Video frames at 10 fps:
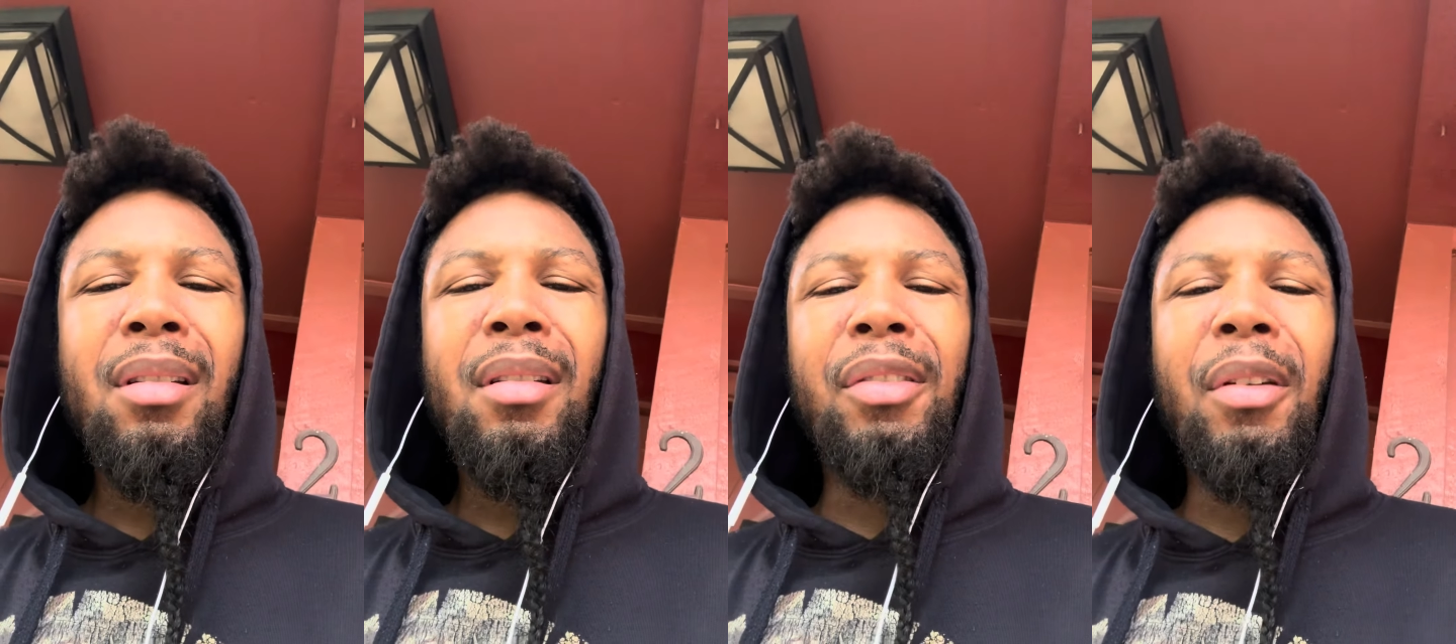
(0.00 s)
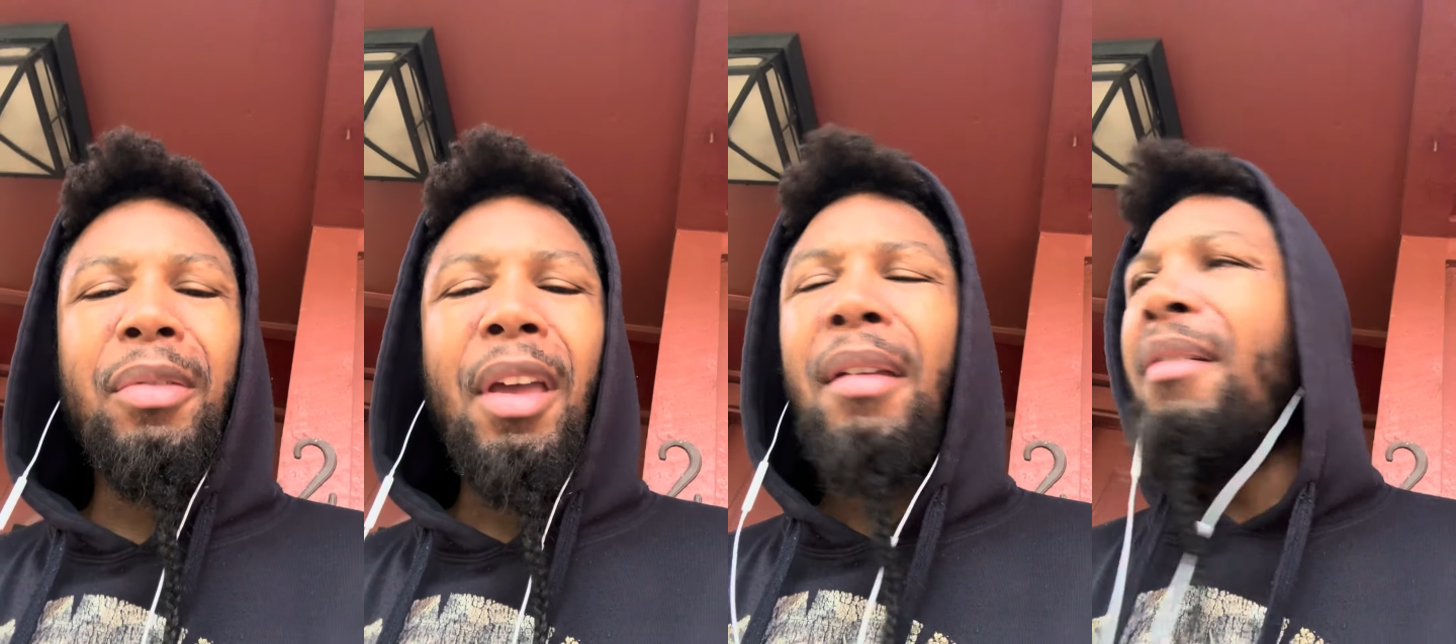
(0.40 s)
You see what I'm
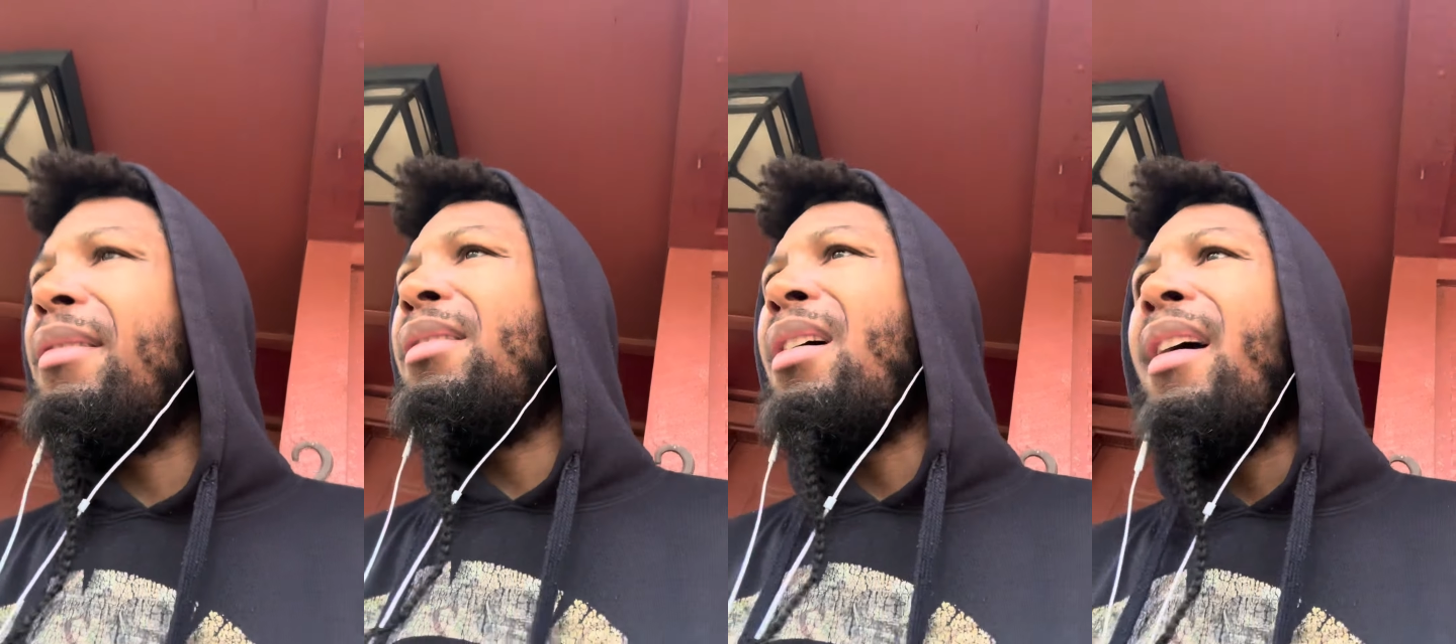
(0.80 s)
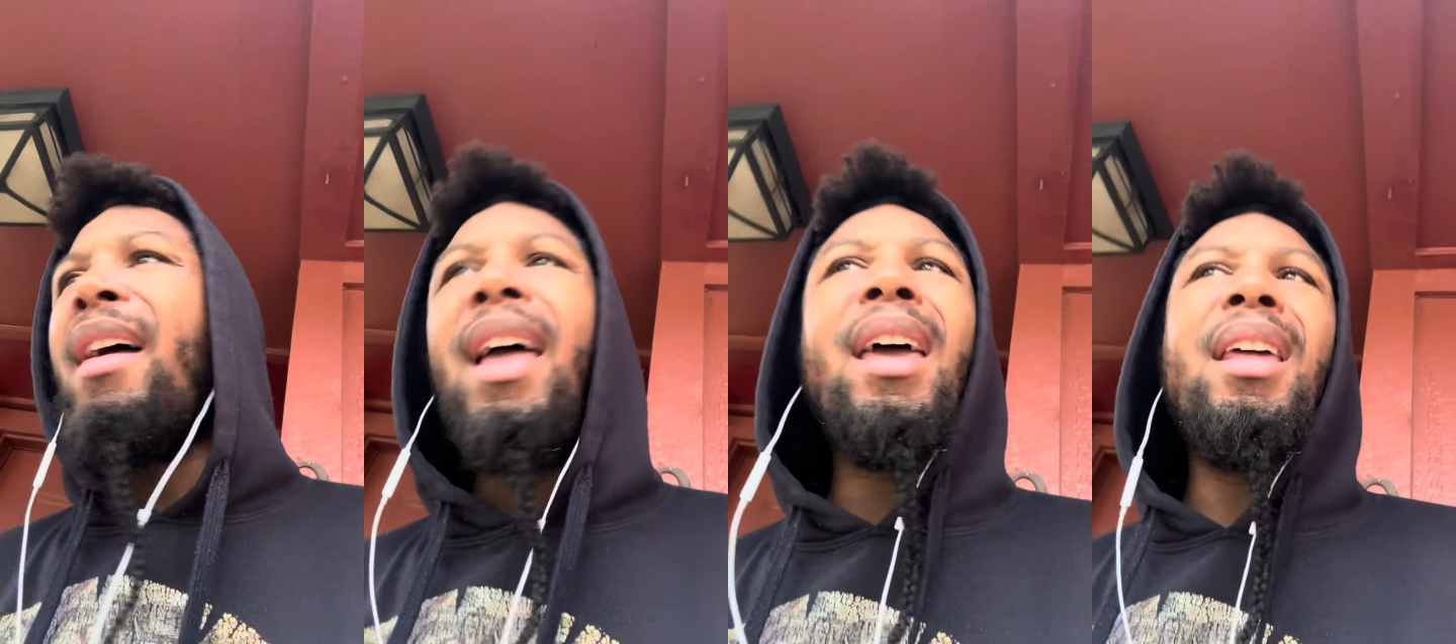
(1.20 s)
saying?
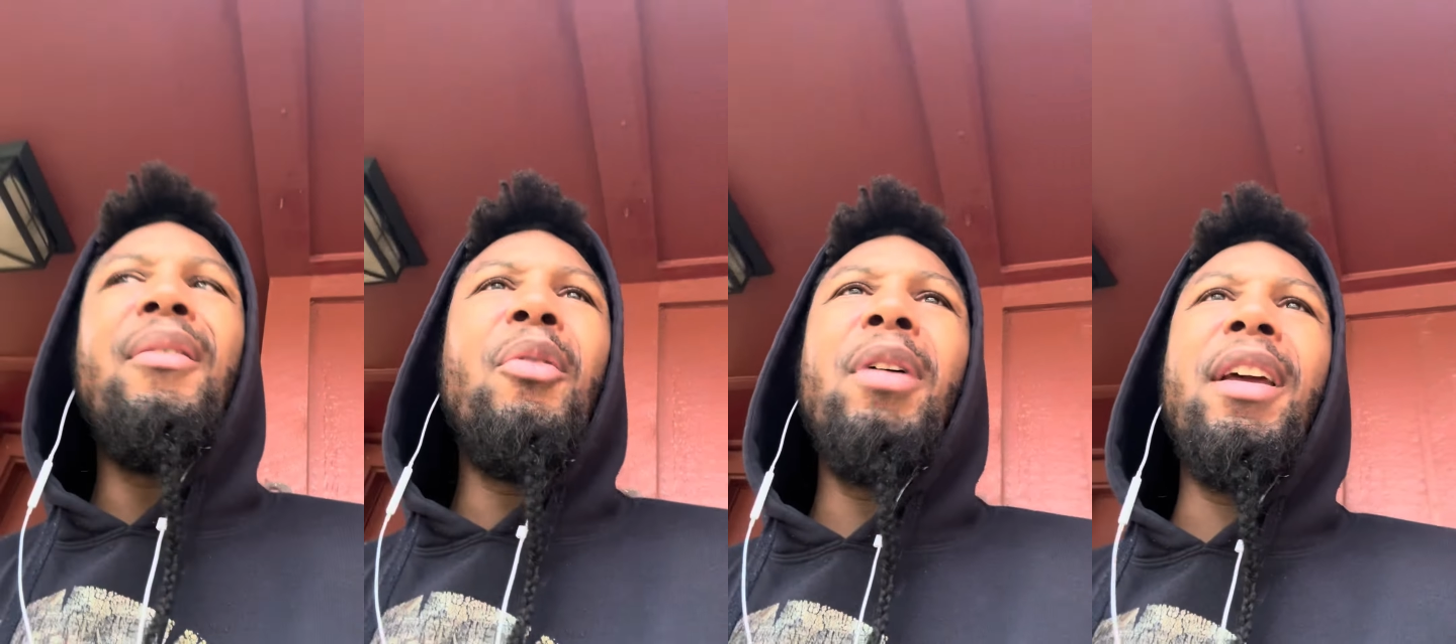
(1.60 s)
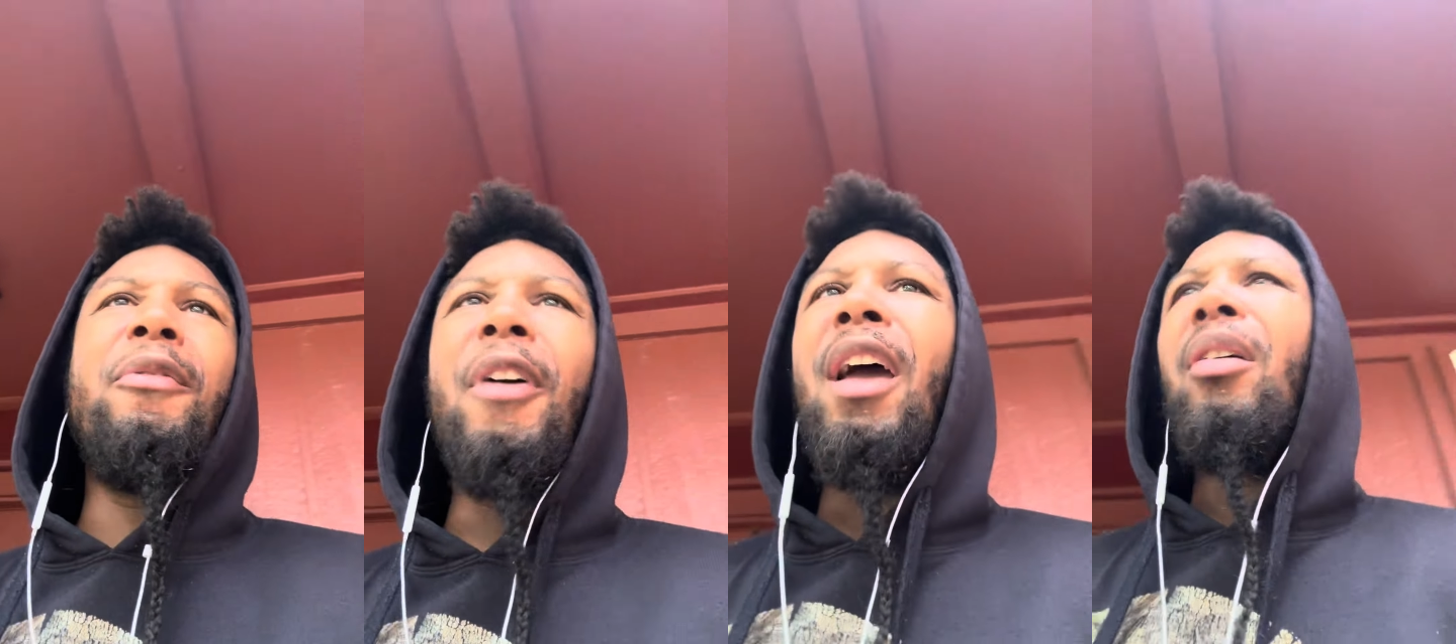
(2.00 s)
And even when he
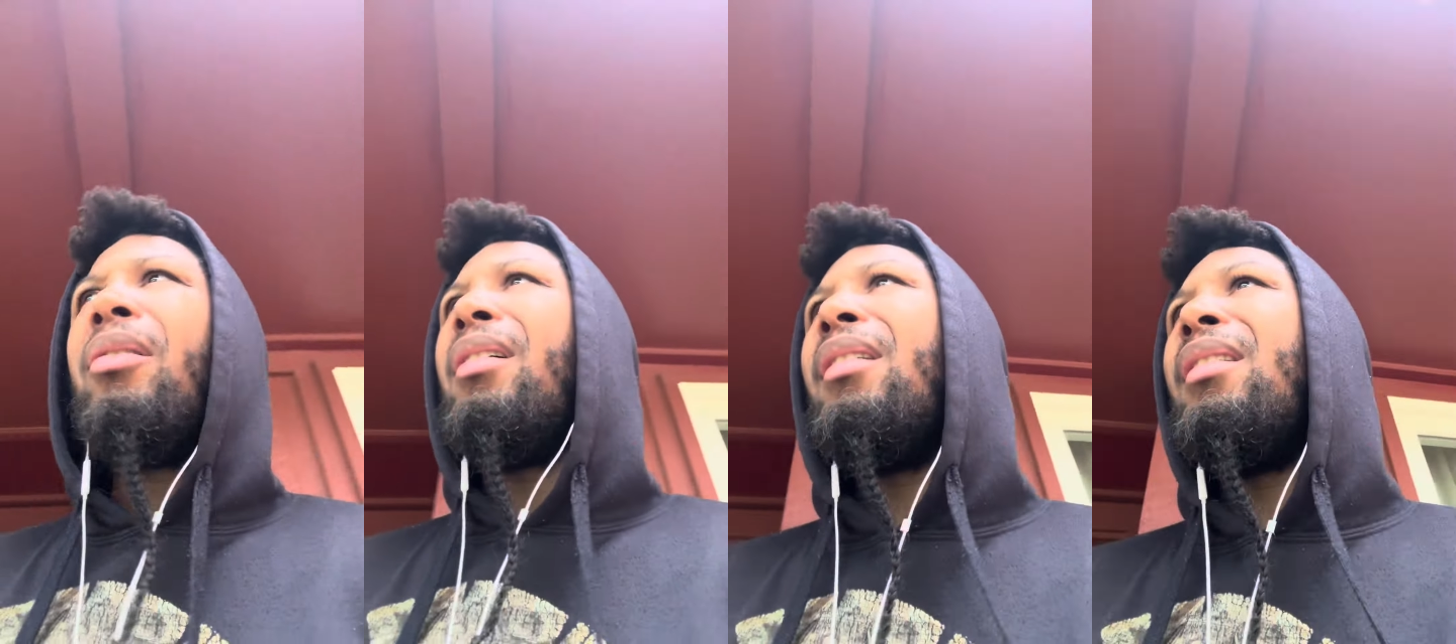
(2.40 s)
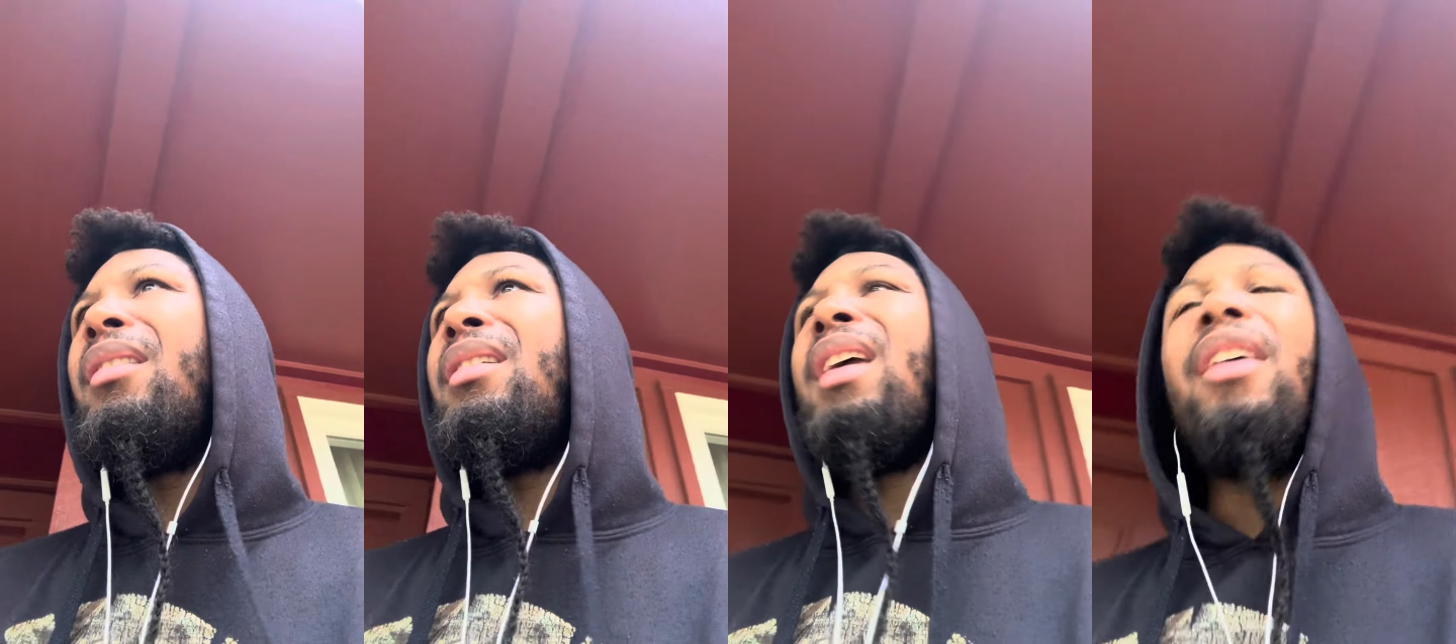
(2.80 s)
failed,
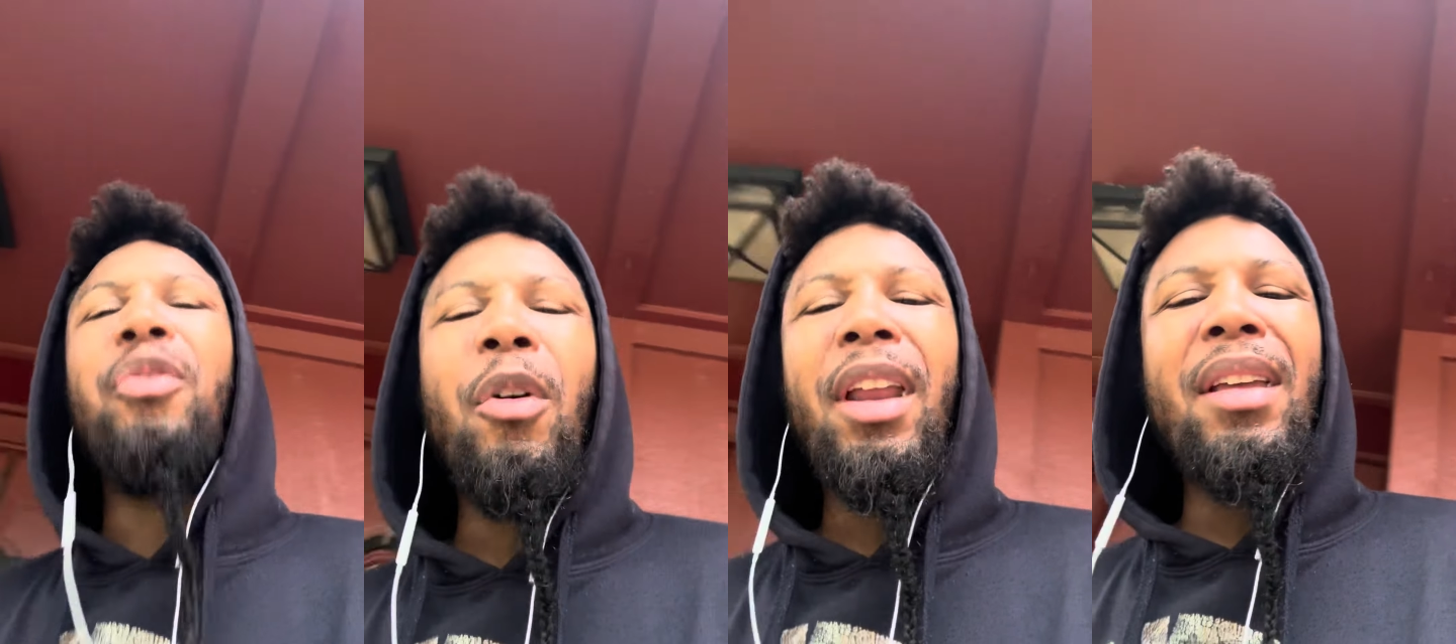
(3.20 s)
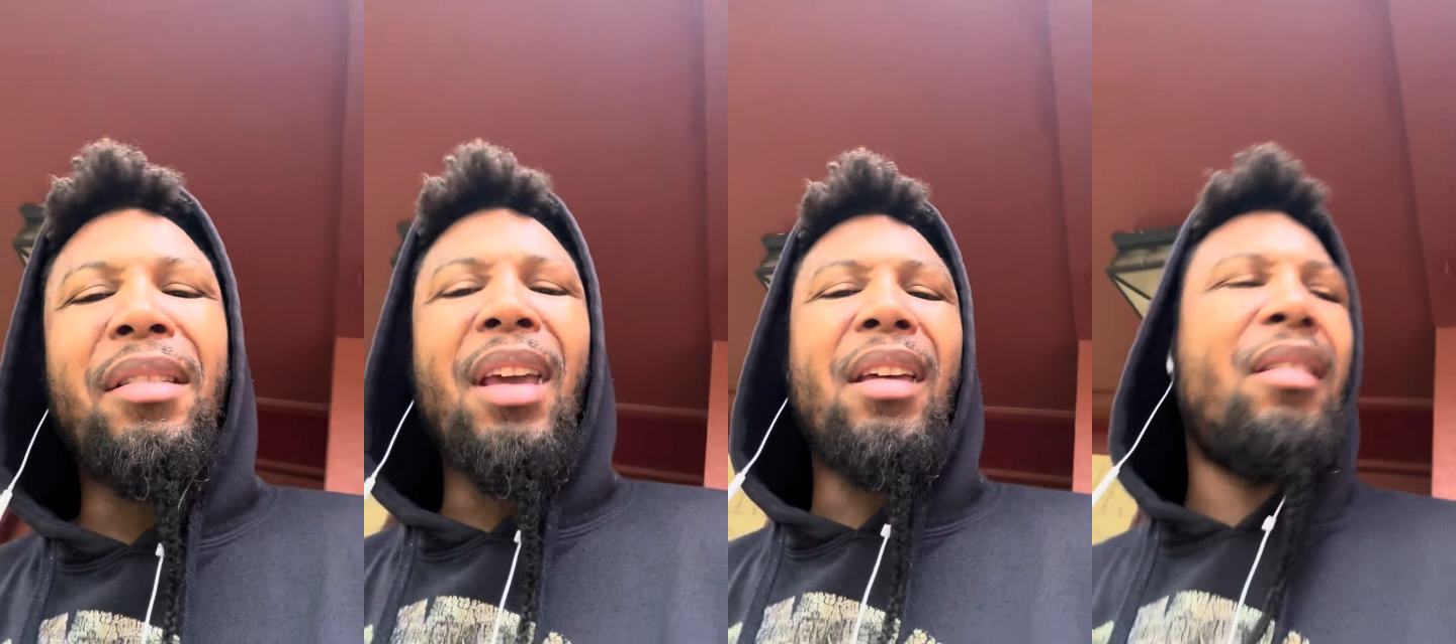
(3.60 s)
guess what he
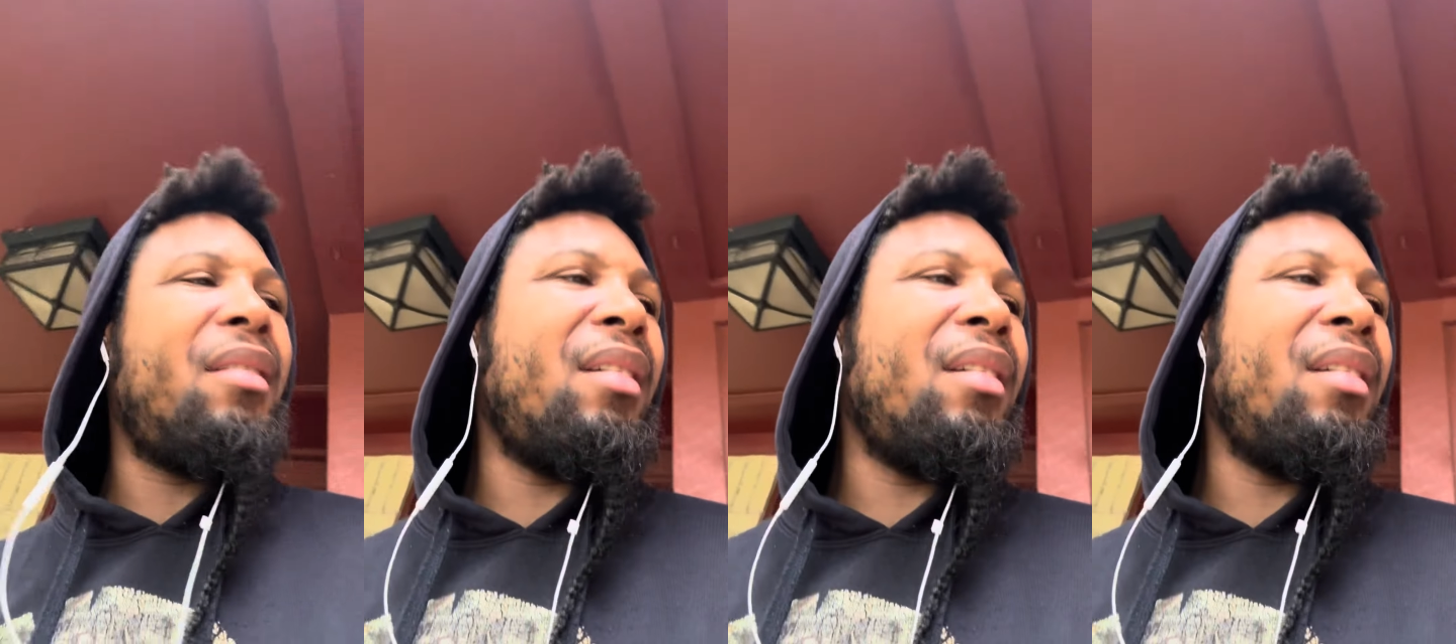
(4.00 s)
did?